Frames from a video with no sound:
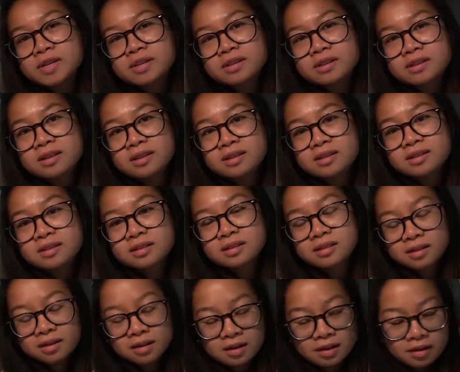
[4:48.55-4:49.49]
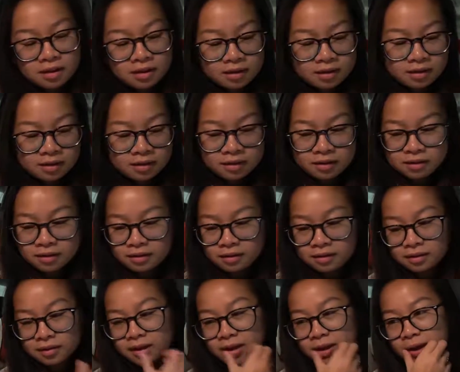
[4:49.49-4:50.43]

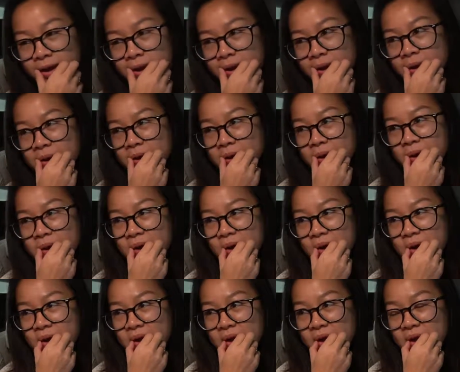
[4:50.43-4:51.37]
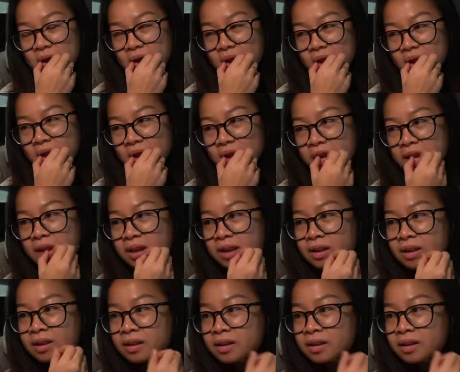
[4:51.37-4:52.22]
(silent)